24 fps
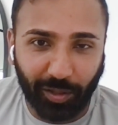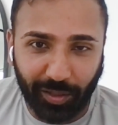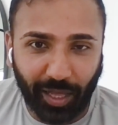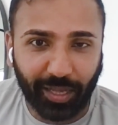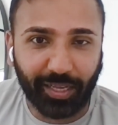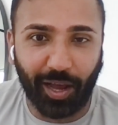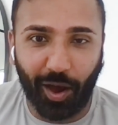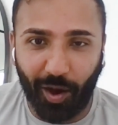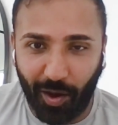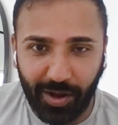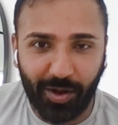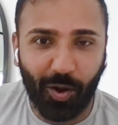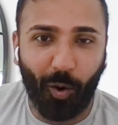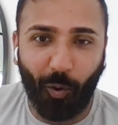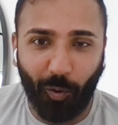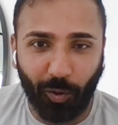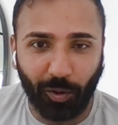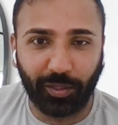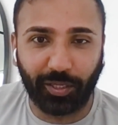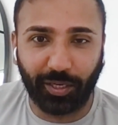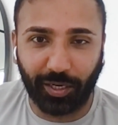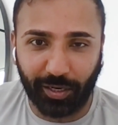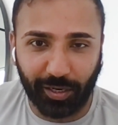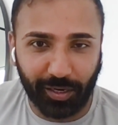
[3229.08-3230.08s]
like an
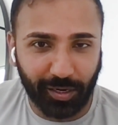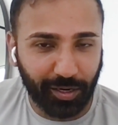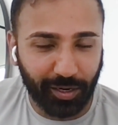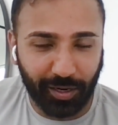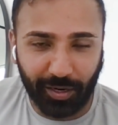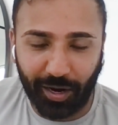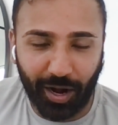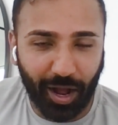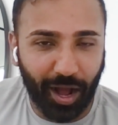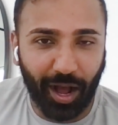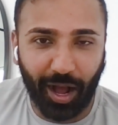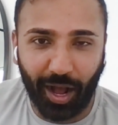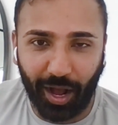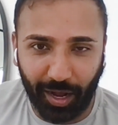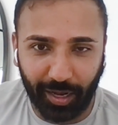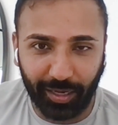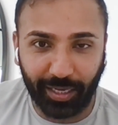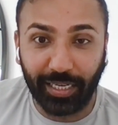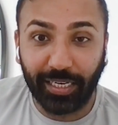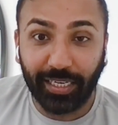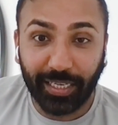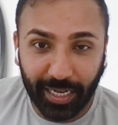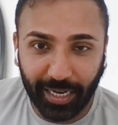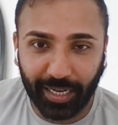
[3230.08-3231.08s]
older uh,
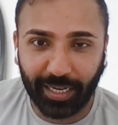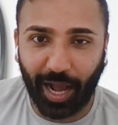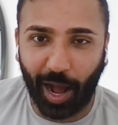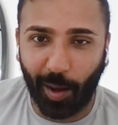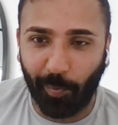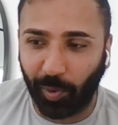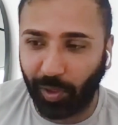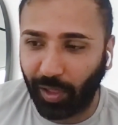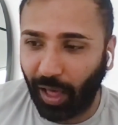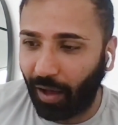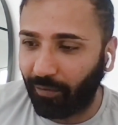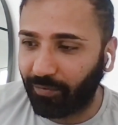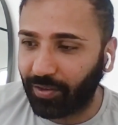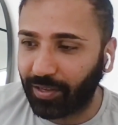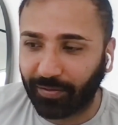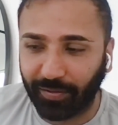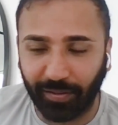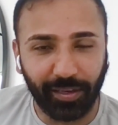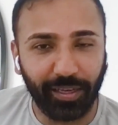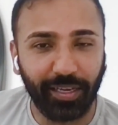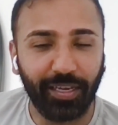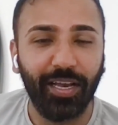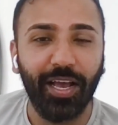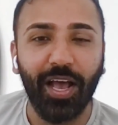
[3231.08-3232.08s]
indian couple
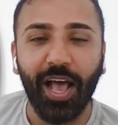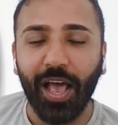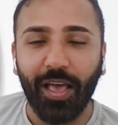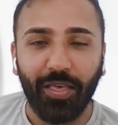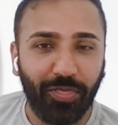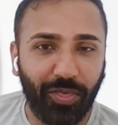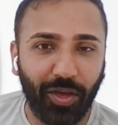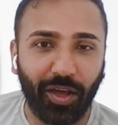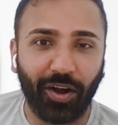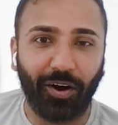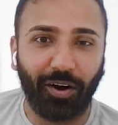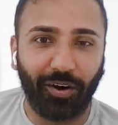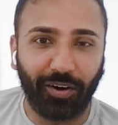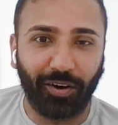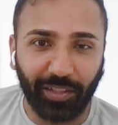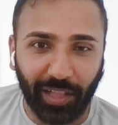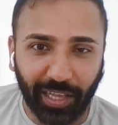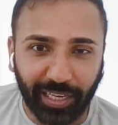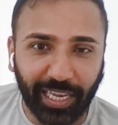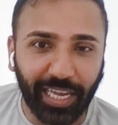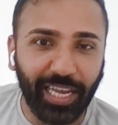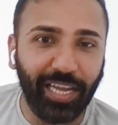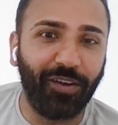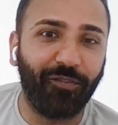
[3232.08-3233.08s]
obviously that are
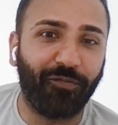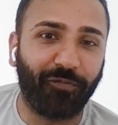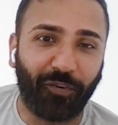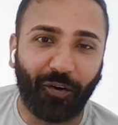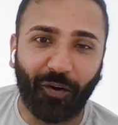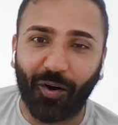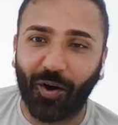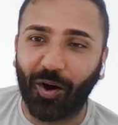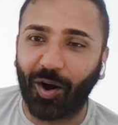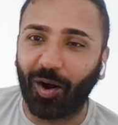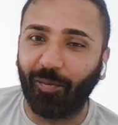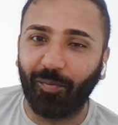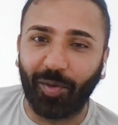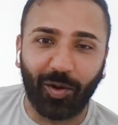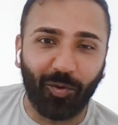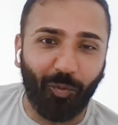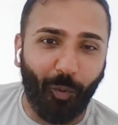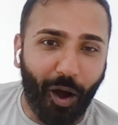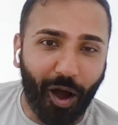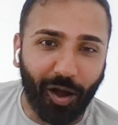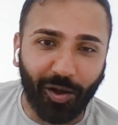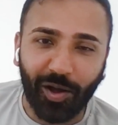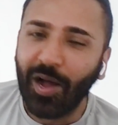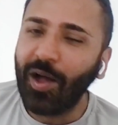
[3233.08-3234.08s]
like infirm and
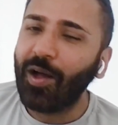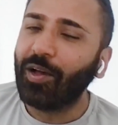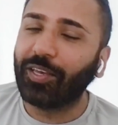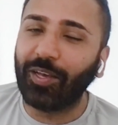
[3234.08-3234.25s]
walk.